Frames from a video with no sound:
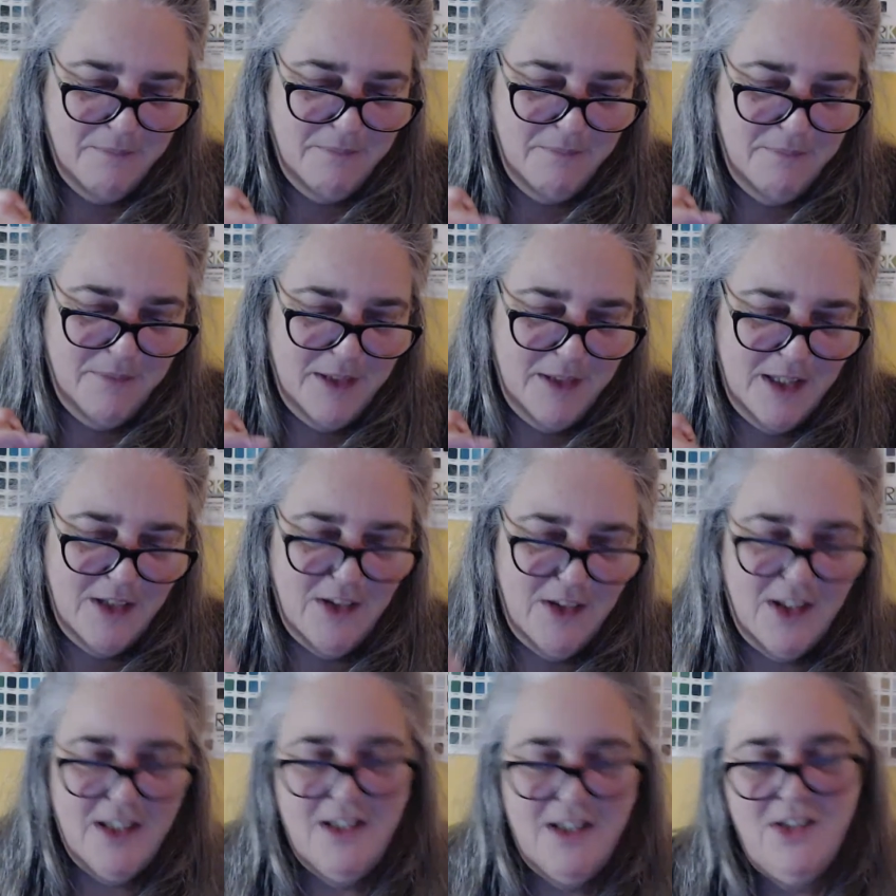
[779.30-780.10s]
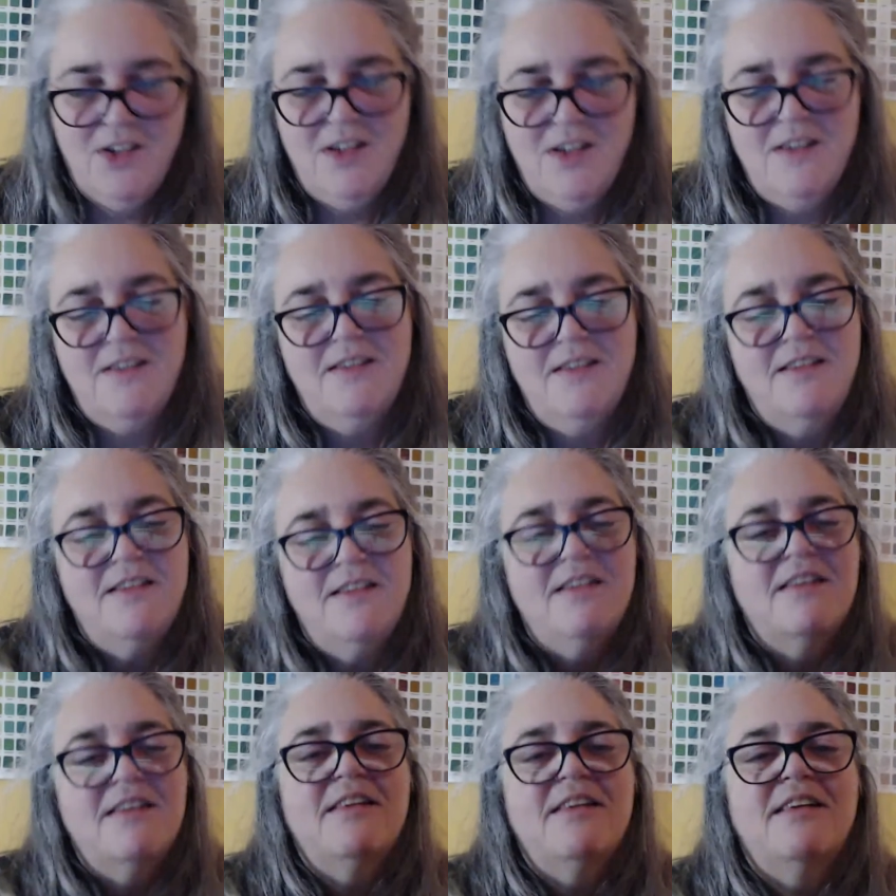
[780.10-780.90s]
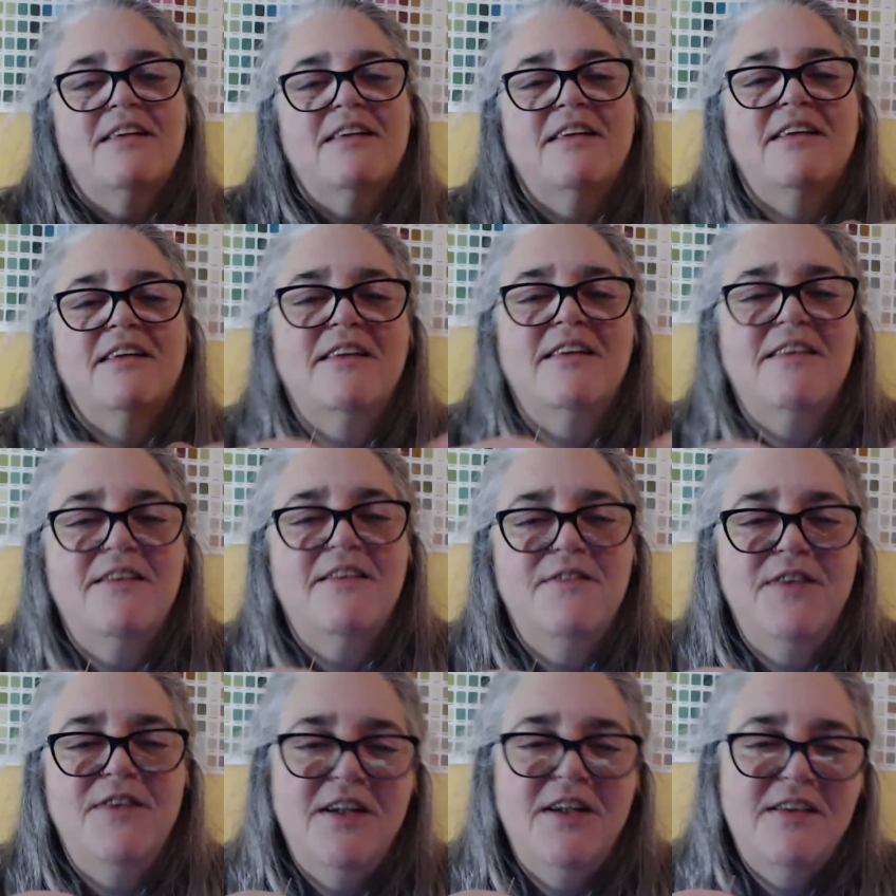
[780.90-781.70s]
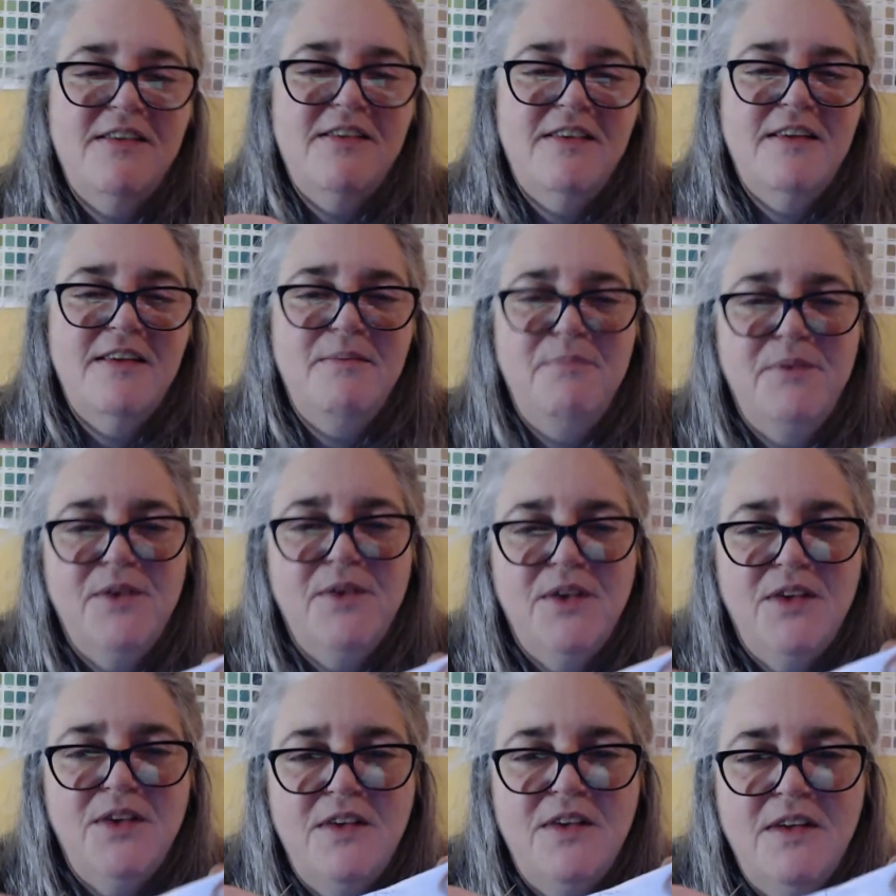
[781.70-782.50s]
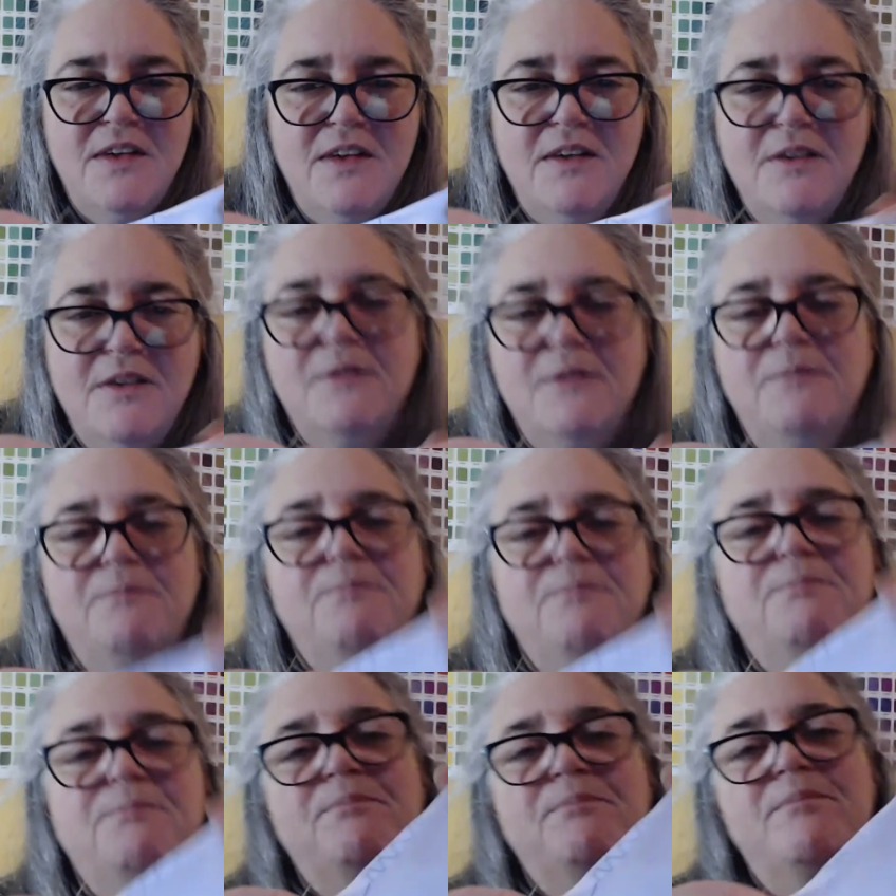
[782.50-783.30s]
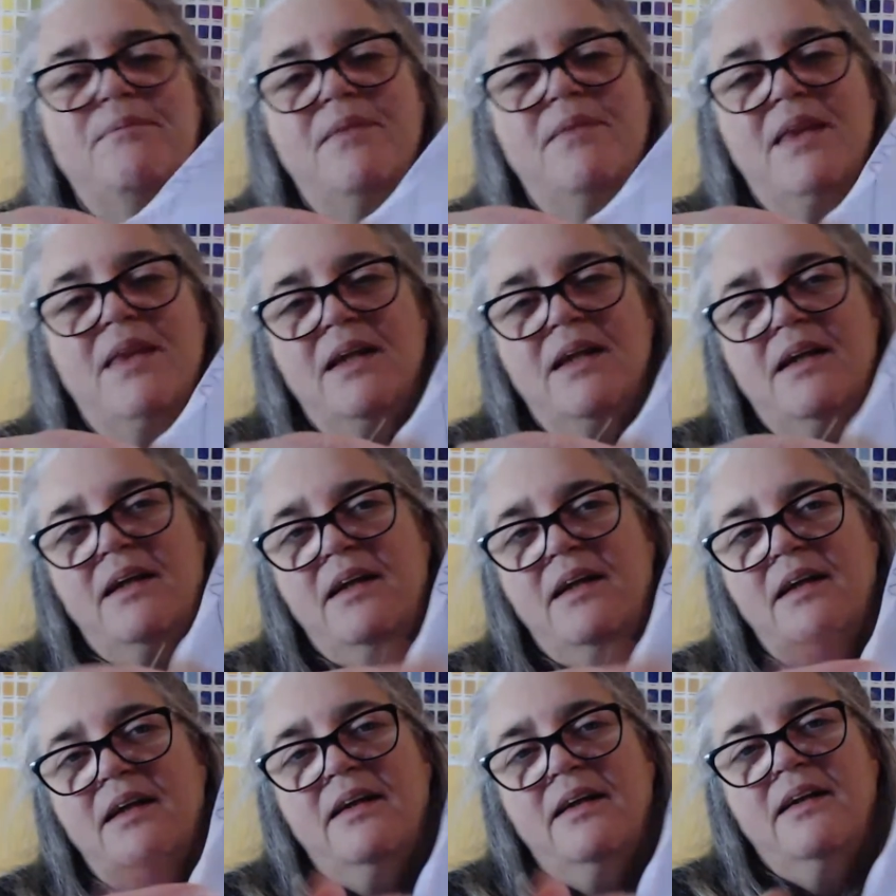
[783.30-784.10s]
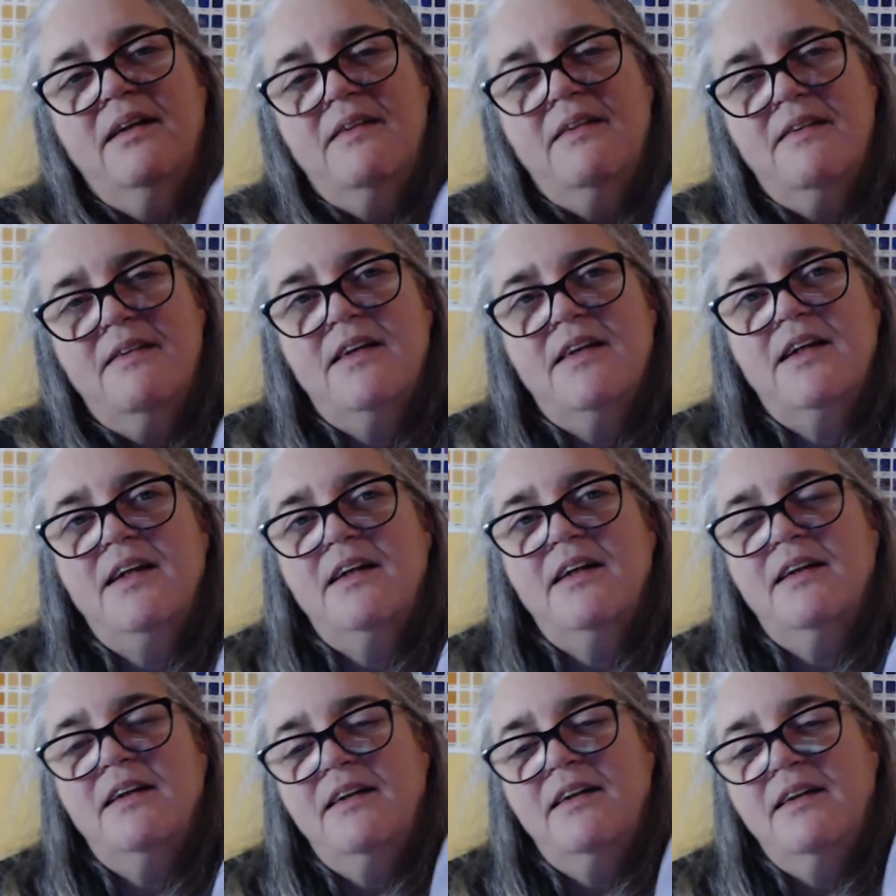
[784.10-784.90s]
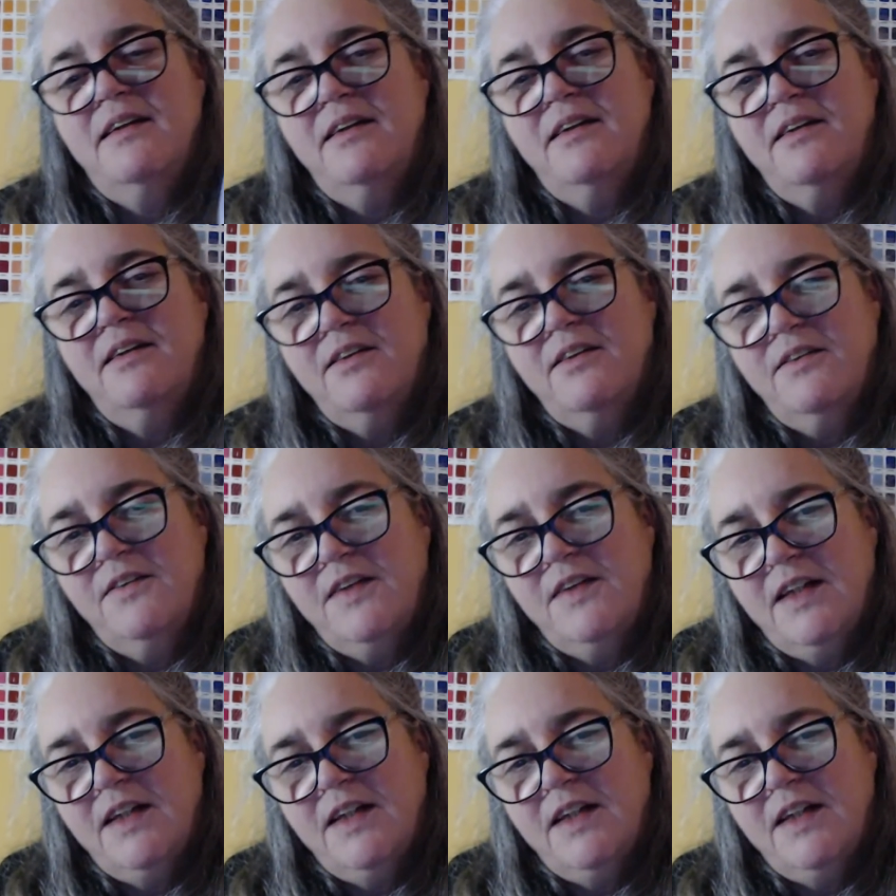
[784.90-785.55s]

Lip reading: But you can just, it's very simple to do. Let's see, do it